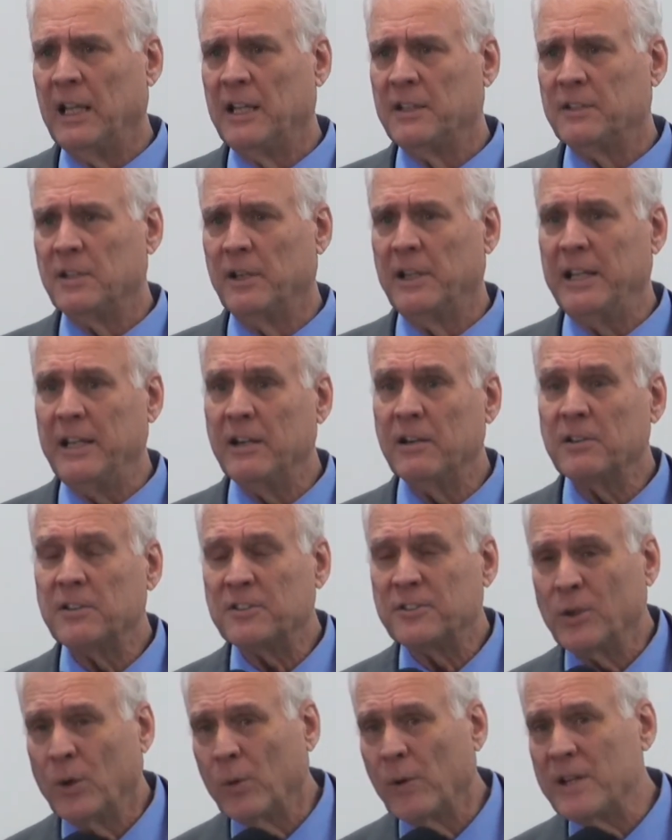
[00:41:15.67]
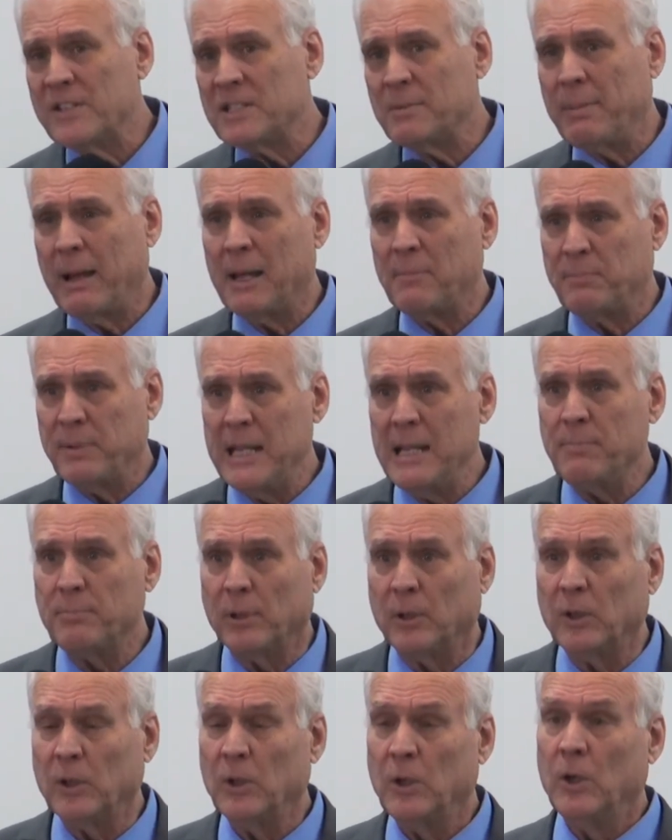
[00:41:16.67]
to hear stories about
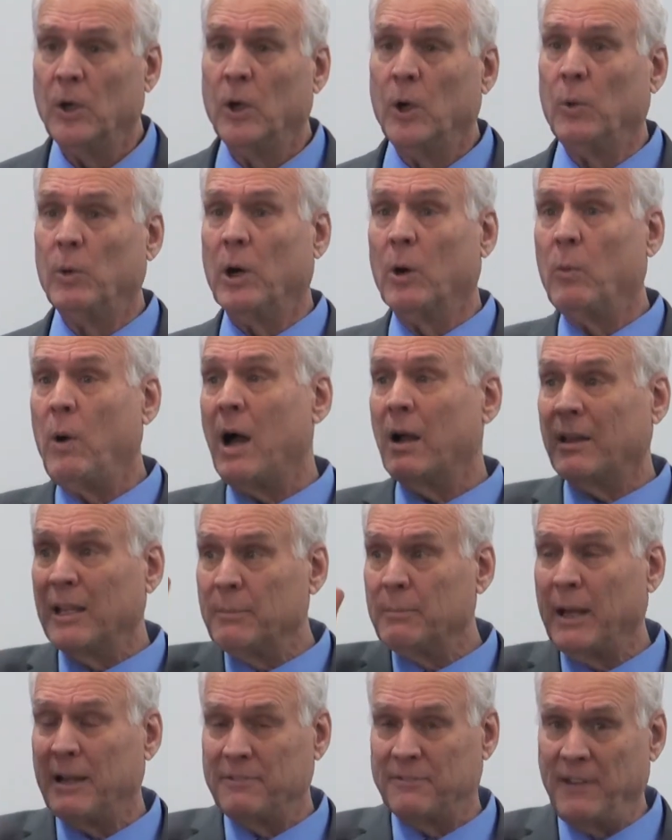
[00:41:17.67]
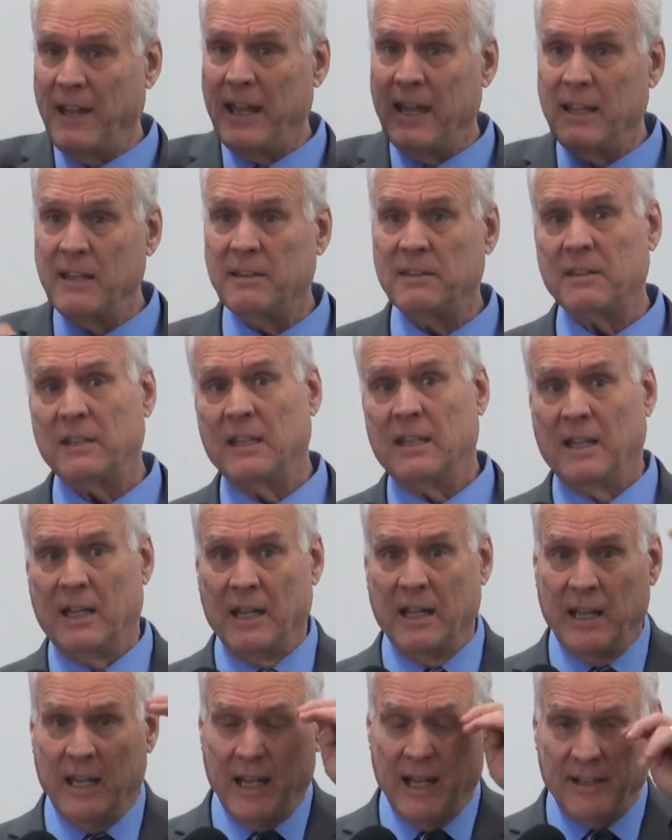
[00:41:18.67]
people who are walking by faith
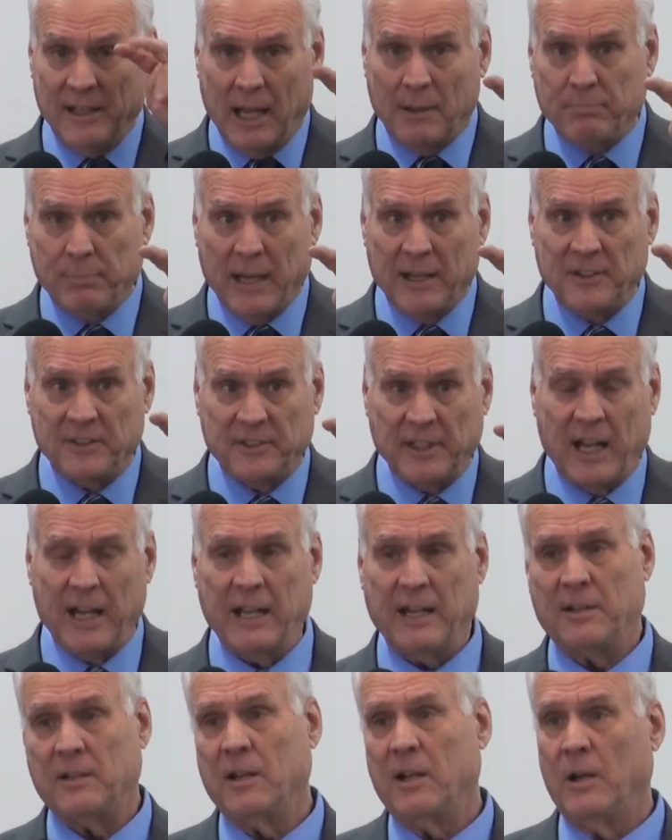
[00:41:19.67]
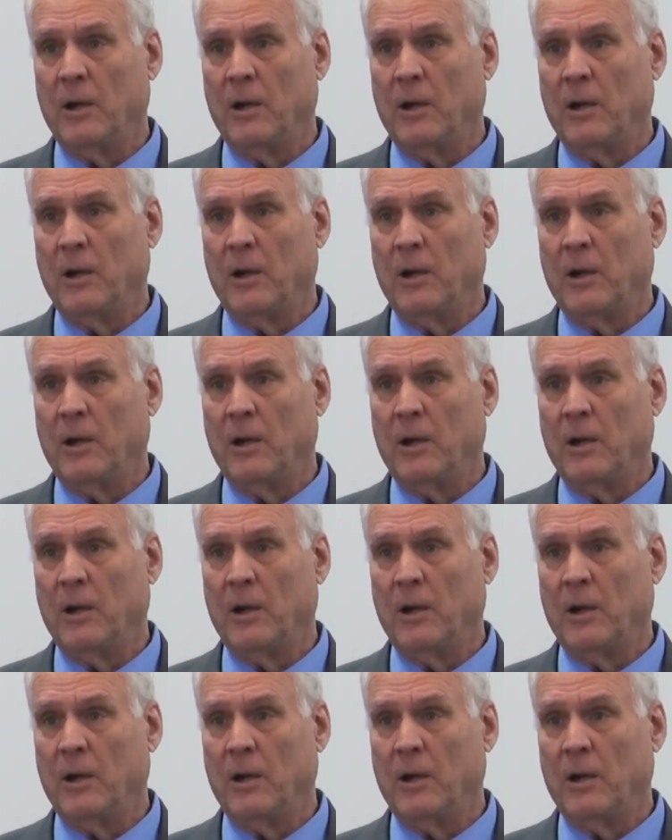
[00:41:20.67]
and not by sight,